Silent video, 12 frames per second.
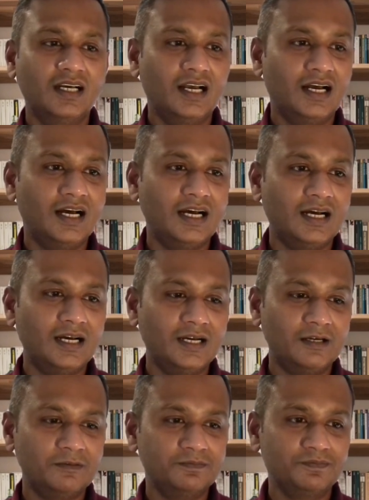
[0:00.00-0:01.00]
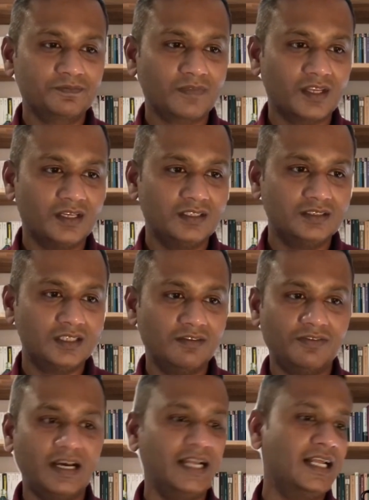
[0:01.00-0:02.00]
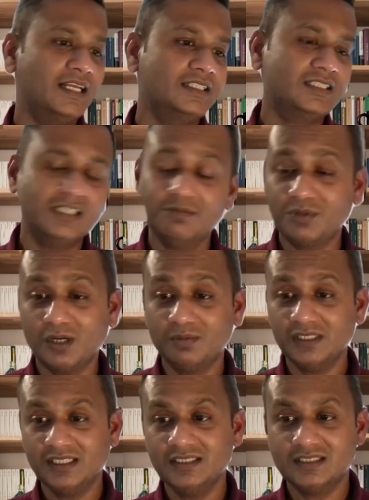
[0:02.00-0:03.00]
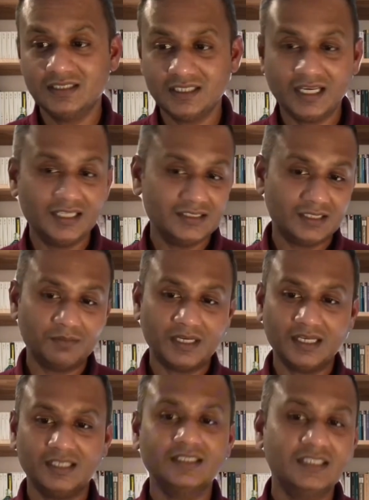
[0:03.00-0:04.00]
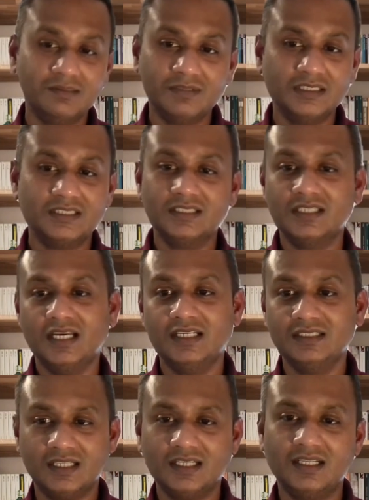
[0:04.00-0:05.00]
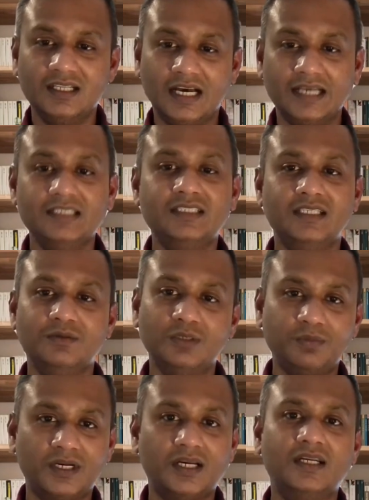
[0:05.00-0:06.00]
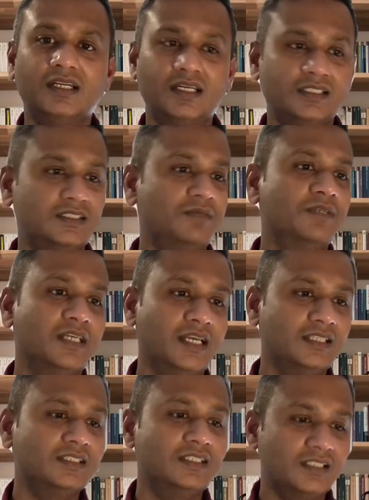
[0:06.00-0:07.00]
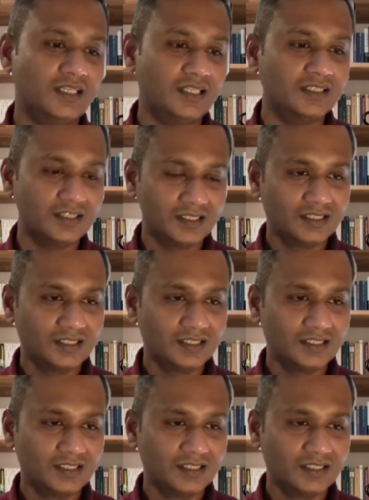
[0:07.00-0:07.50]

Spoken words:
Um, so the finance team probably needs a change, and the marketing team needs a change, and then the IT will prioritize them against each other.